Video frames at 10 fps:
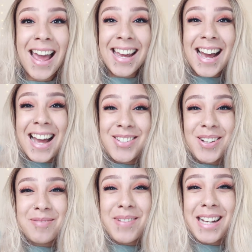Hey guys,
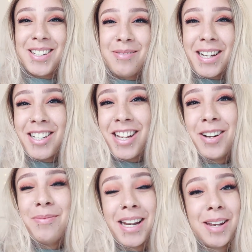welcome back to my channel.
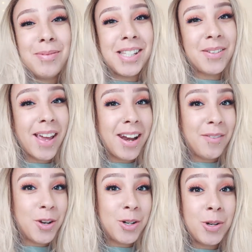My name is Savannah if
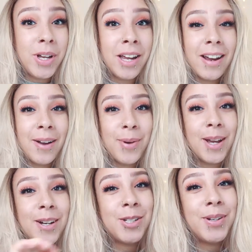you're new here and we
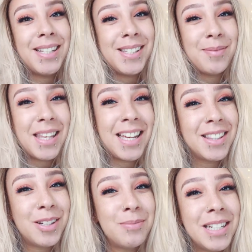are doing something a
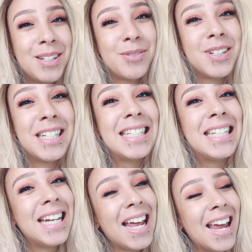little bit different
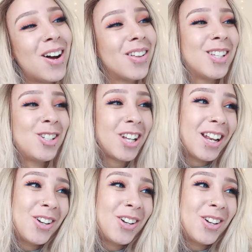today on the channel.